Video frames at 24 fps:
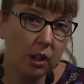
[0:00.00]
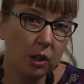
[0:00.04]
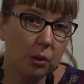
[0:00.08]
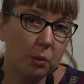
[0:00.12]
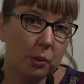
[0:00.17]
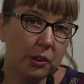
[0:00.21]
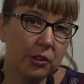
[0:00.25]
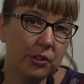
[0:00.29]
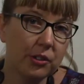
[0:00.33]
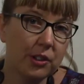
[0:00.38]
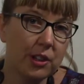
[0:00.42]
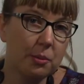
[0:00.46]

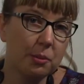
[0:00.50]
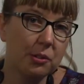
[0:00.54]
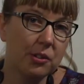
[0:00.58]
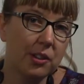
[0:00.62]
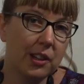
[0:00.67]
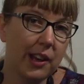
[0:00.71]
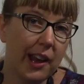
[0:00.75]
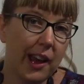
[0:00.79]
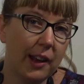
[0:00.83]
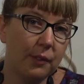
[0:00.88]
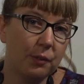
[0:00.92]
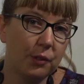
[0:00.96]
Whisky was
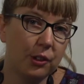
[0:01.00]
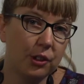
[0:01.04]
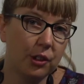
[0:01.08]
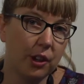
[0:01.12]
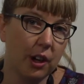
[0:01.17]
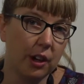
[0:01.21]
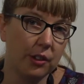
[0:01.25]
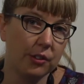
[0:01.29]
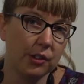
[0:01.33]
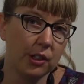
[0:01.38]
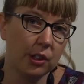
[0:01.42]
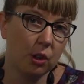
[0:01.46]
an
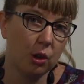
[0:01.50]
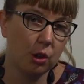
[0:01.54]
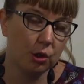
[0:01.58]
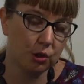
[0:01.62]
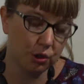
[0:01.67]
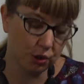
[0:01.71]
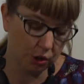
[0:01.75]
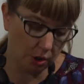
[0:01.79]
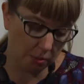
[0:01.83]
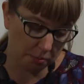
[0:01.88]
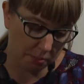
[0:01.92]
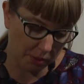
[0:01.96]
advertising
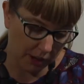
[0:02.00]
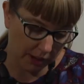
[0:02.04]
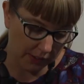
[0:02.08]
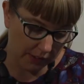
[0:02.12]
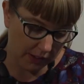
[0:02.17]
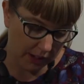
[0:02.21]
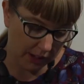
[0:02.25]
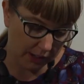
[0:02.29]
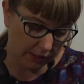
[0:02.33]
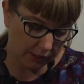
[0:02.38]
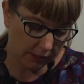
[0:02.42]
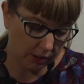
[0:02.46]
hotshot by
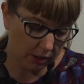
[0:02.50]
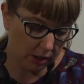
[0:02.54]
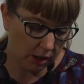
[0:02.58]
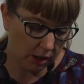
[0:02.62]
then,